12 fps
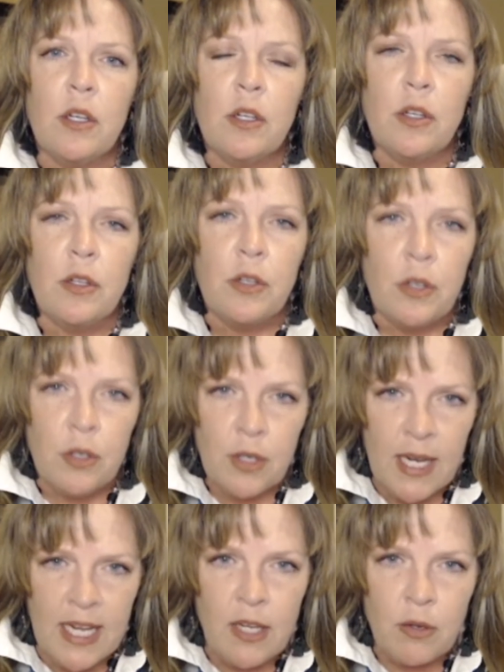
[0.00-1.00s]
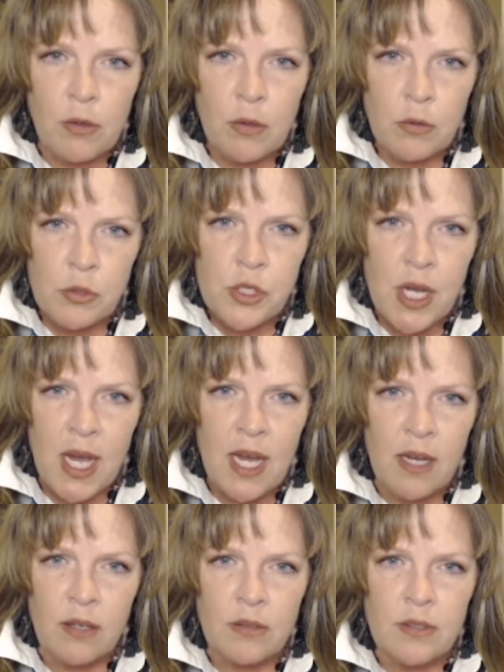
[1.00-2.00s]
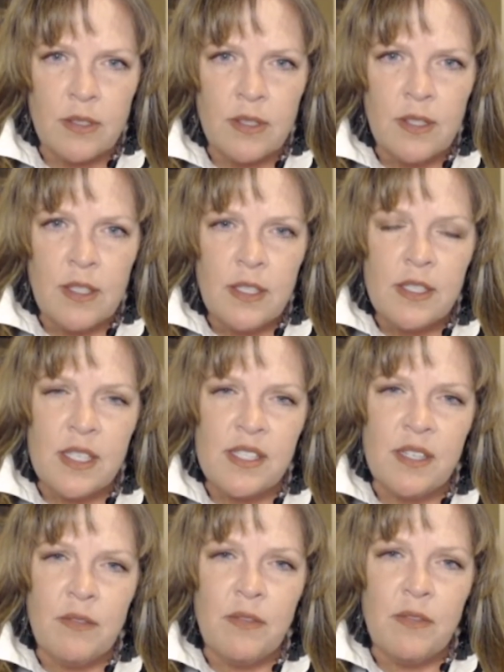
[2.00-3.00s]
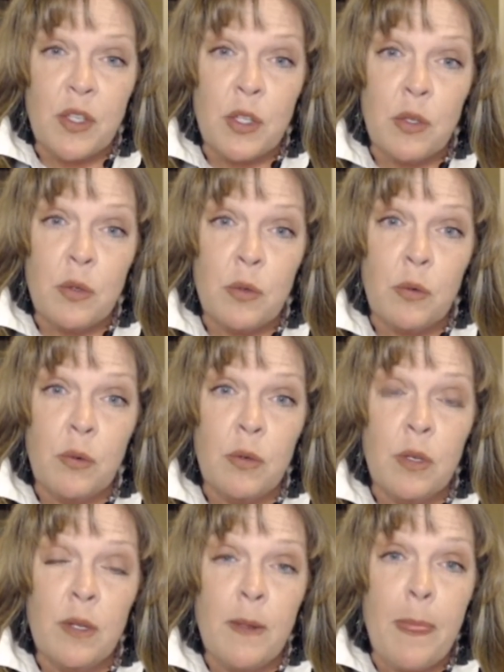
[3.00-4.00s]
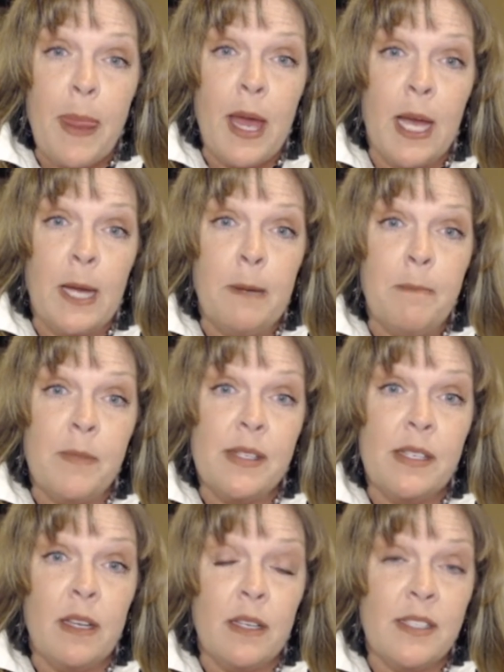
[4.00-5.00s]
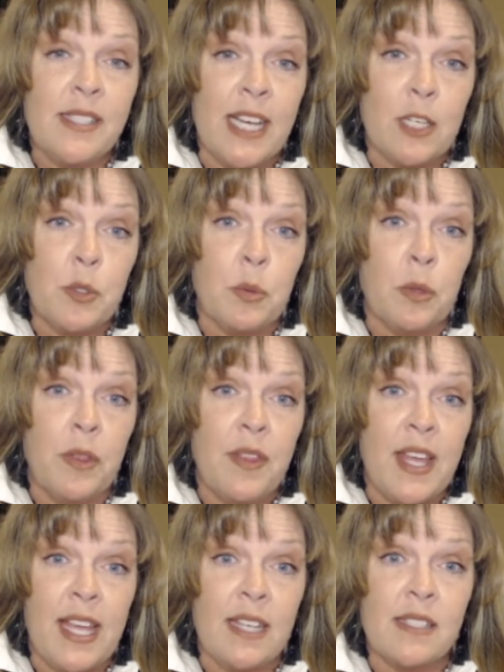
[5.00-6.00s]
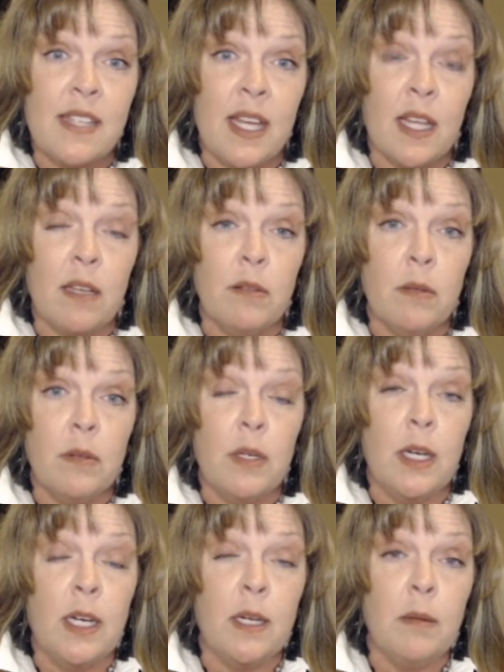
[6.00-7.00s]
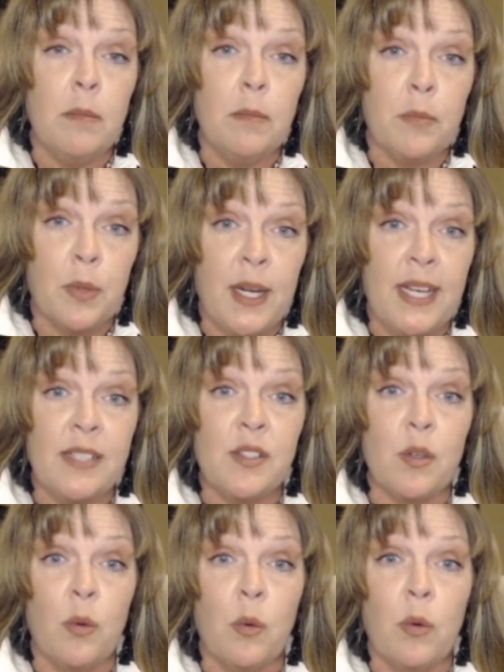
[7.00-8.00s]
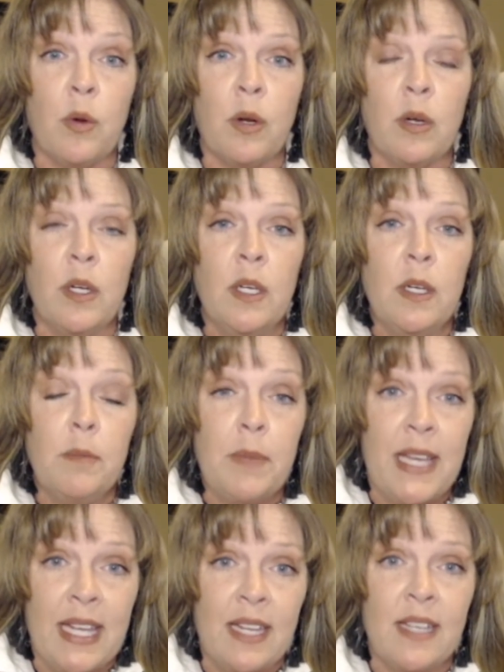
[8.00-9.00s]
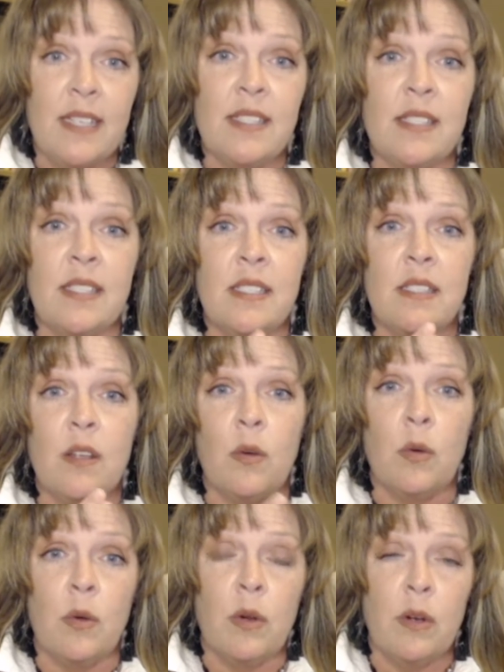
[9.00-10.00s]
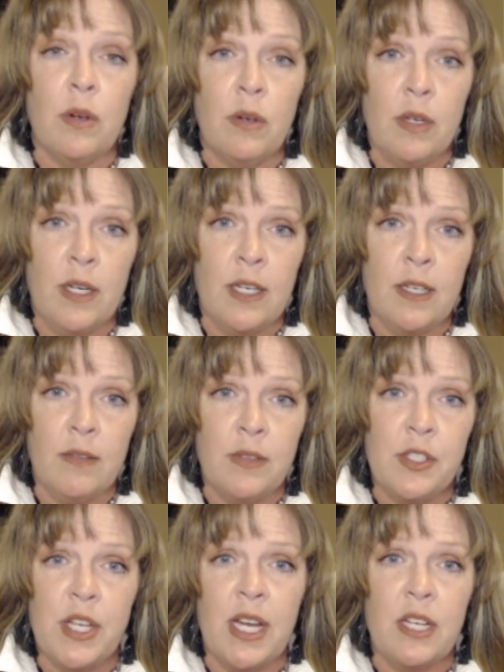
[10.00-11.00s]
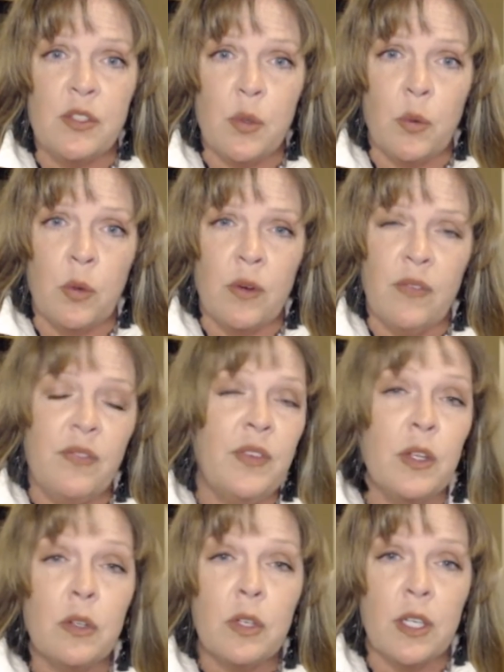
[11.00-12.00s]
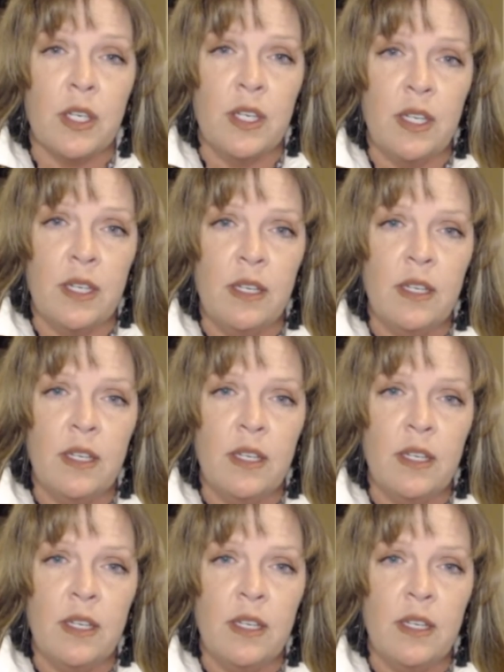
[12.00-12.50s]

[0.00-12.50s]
your 8-year-old child doesn't view sexual things like breasts or penises or vaginas or feel good